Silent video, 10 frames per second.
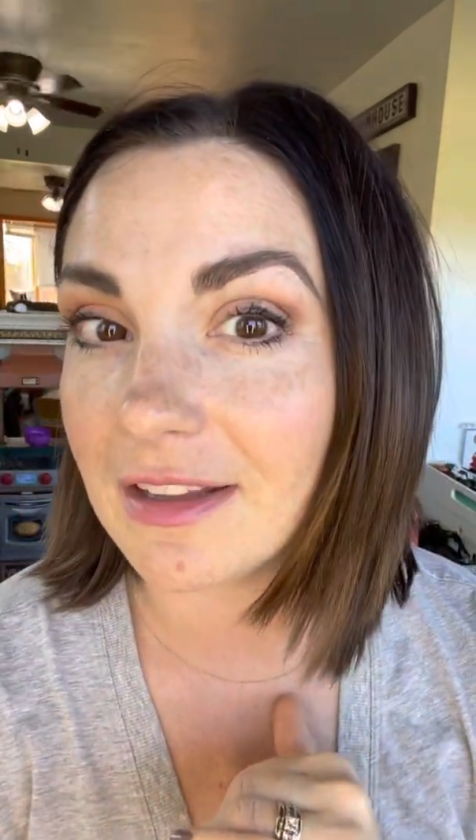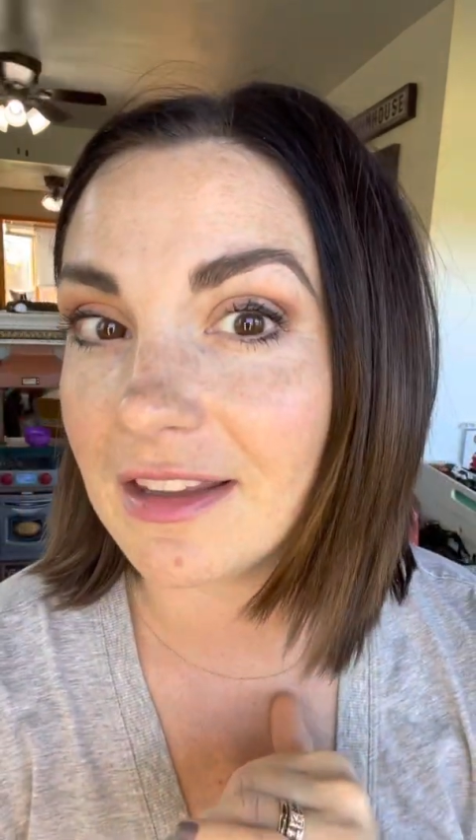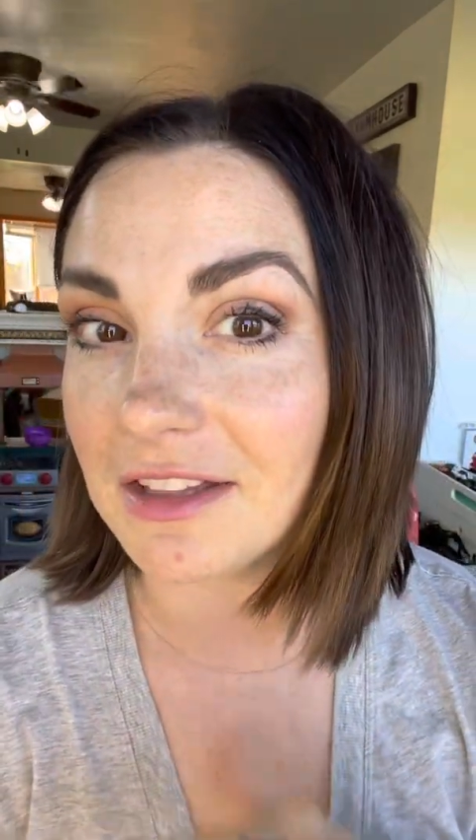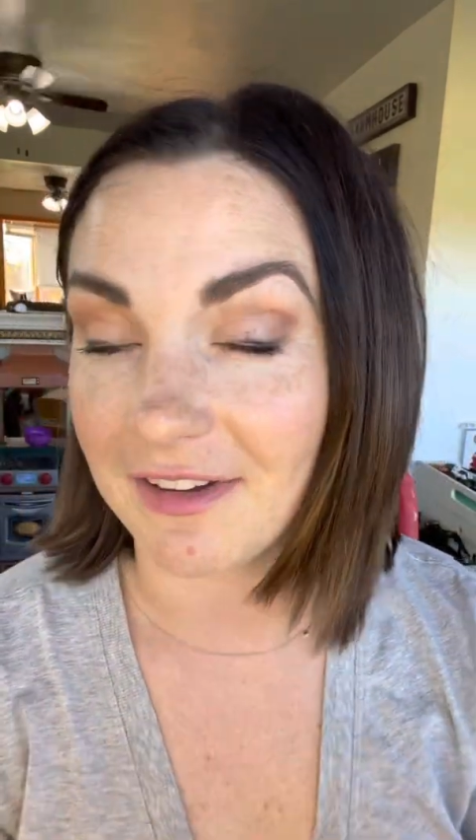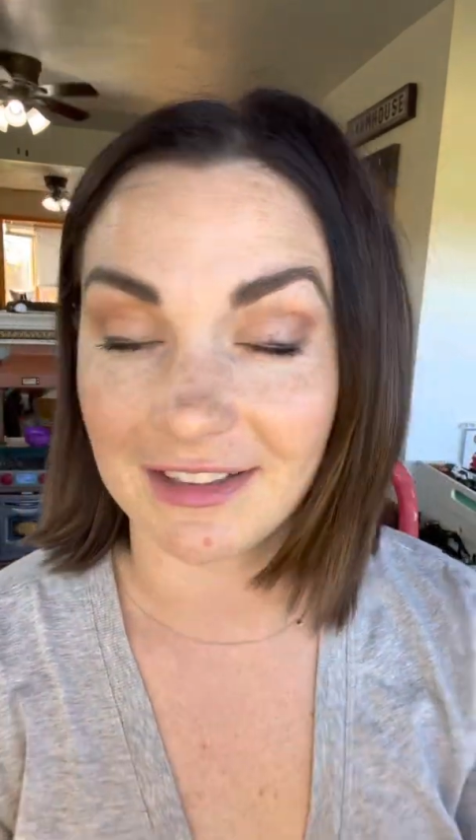in
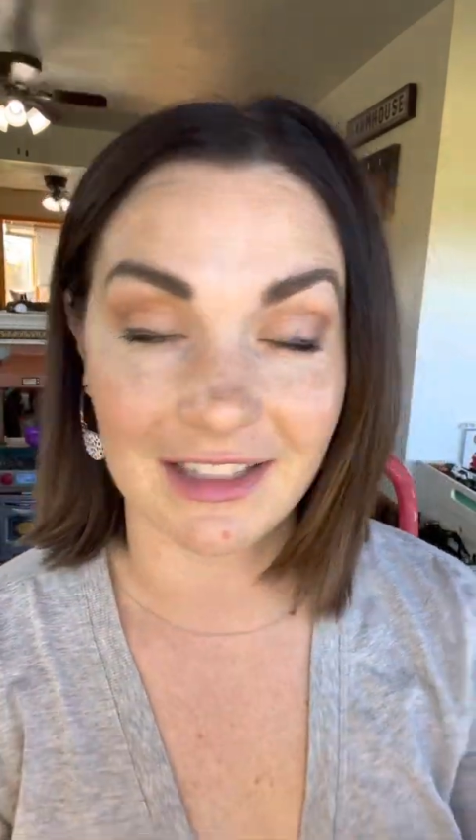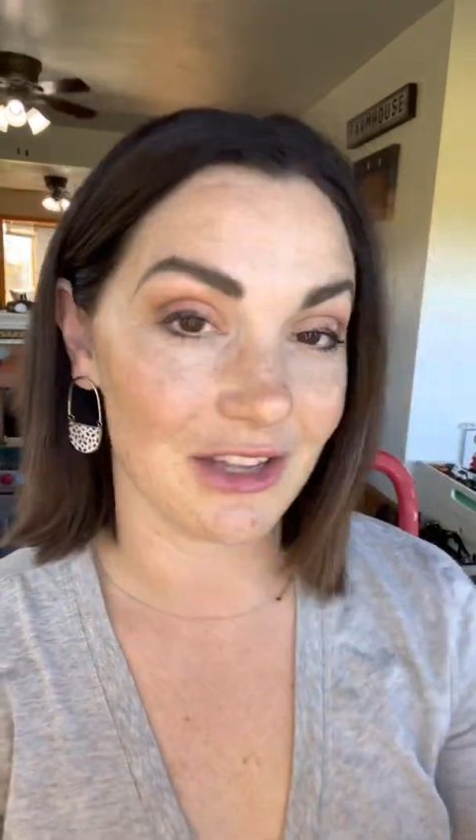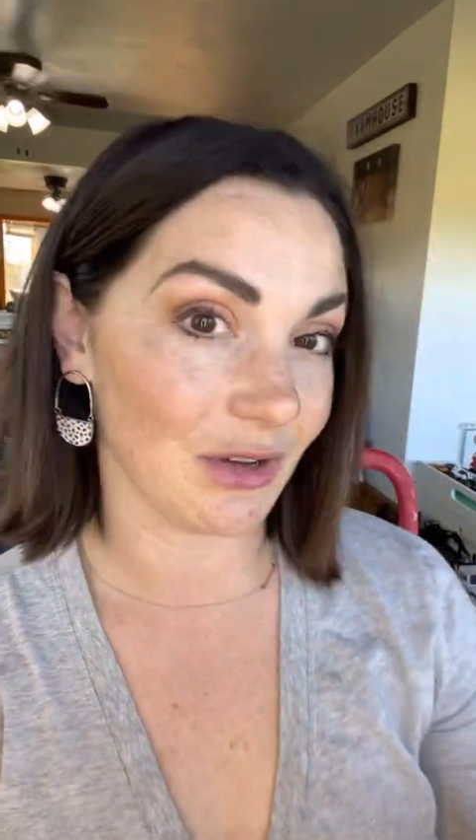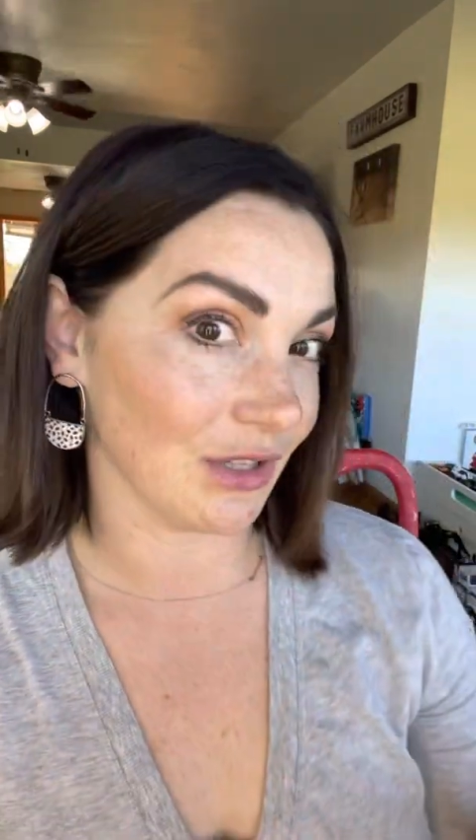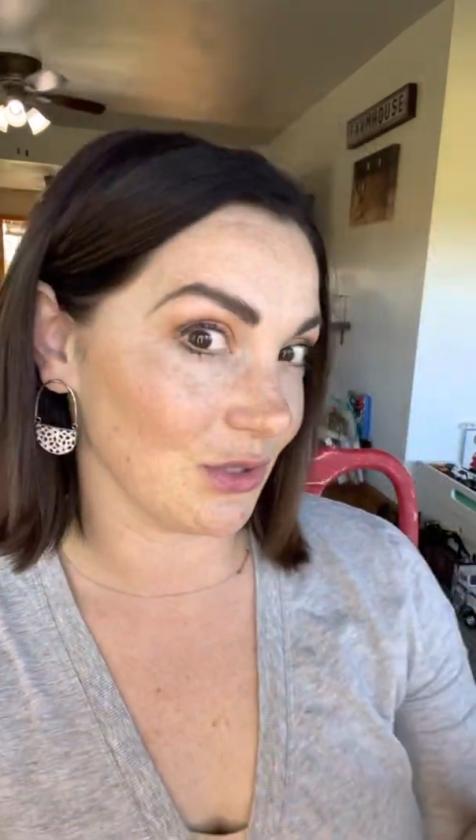the fact that
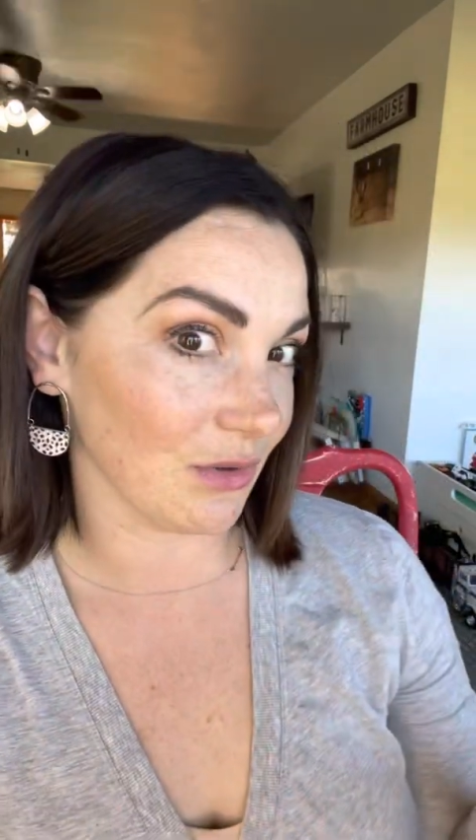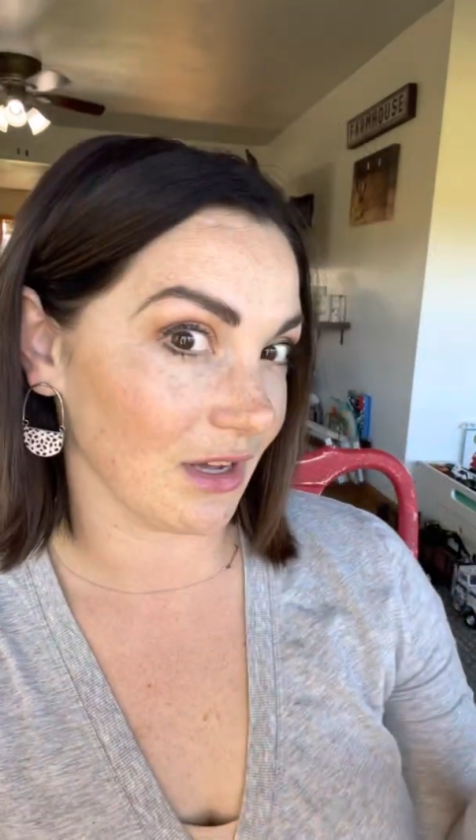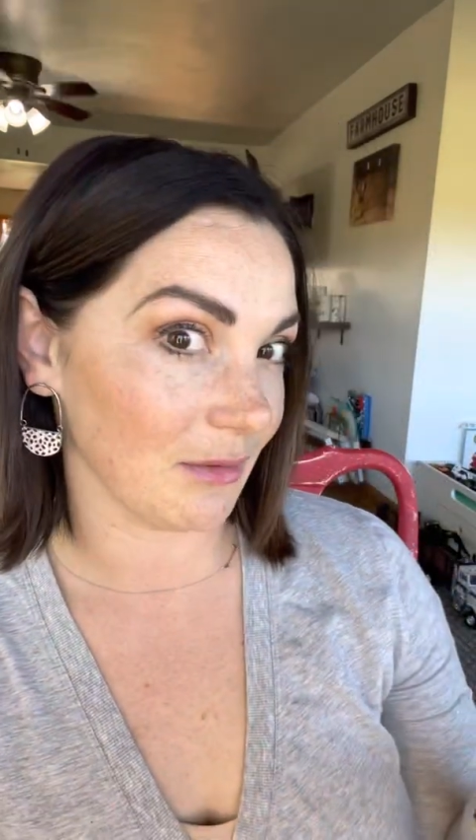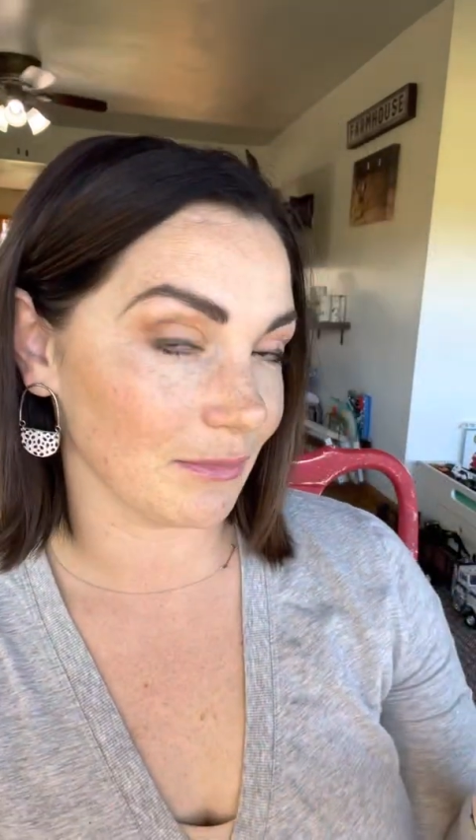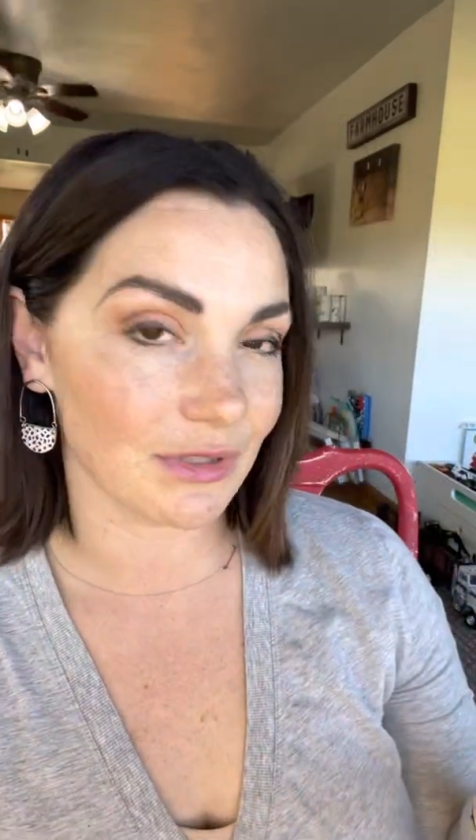you can do
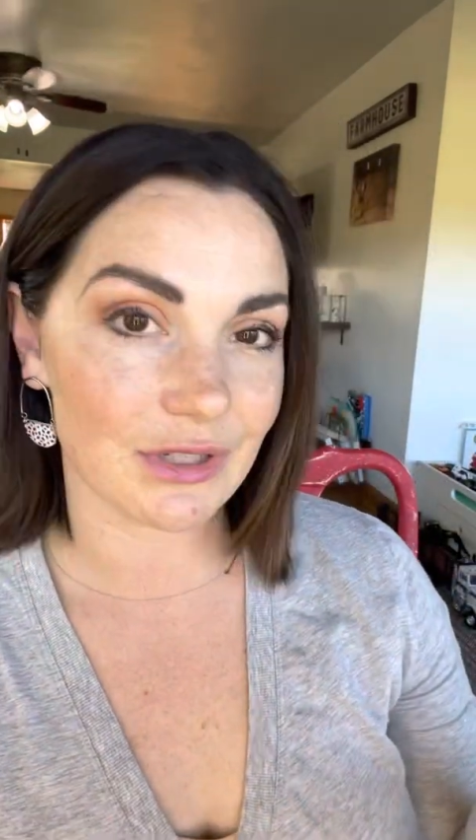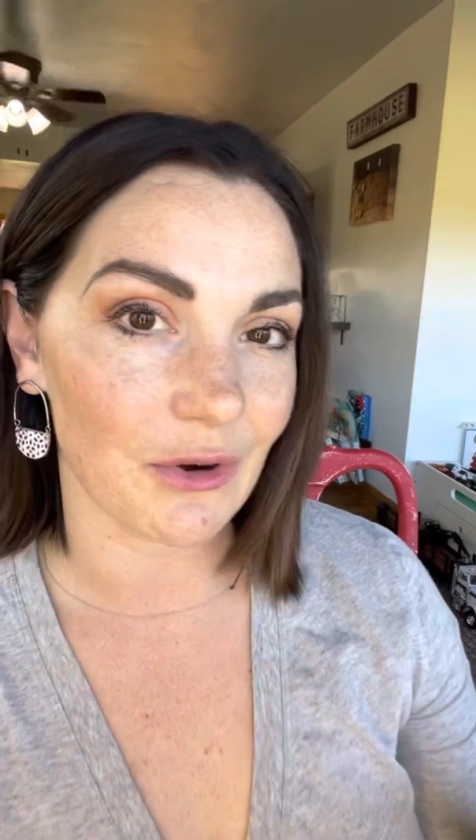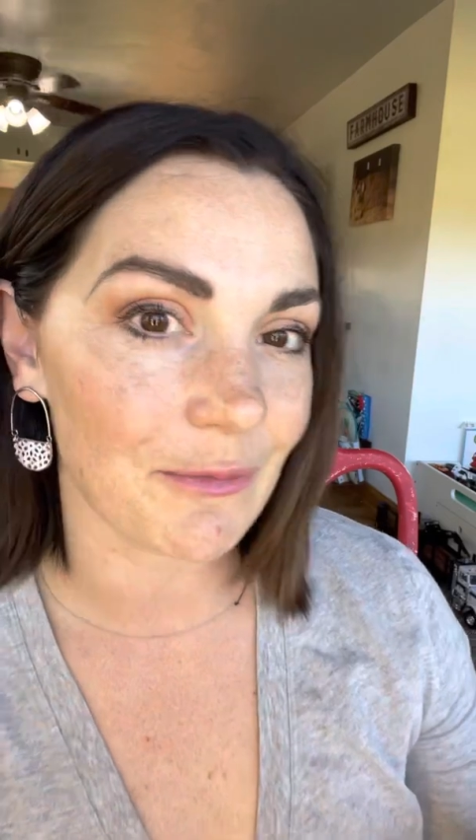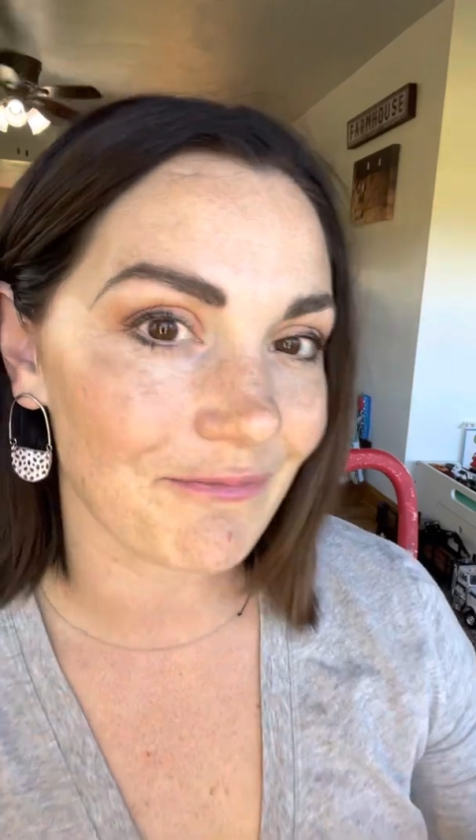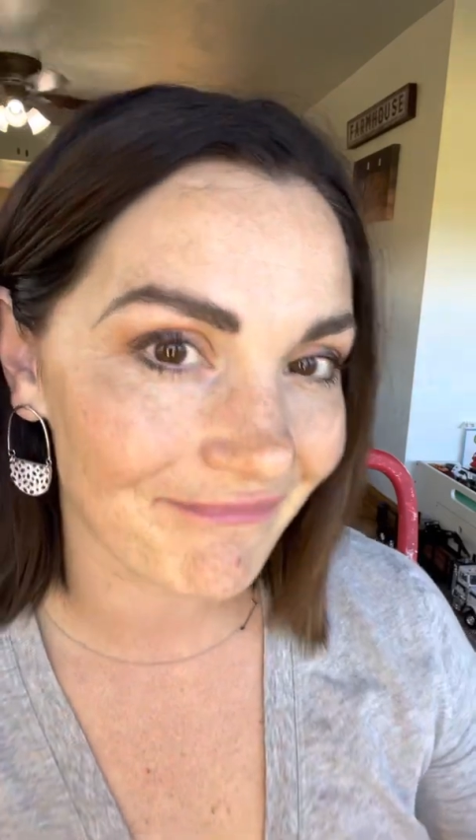them. So